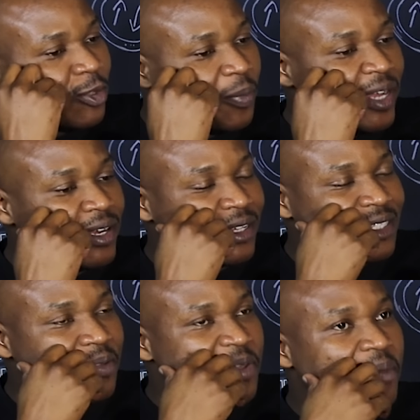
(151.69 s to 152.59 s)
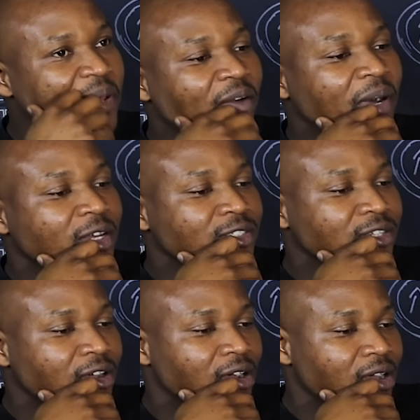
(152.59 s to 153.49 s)
So, but tell me a bit about
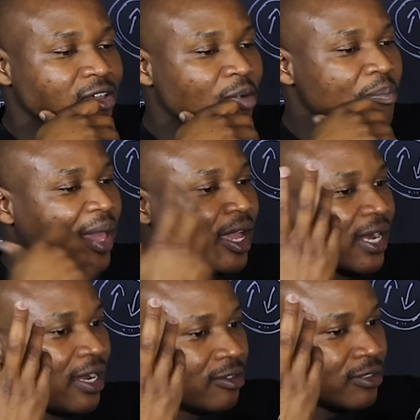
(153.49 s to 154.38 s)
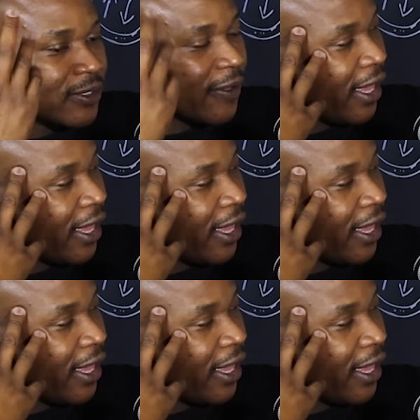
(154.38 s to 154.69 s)
your background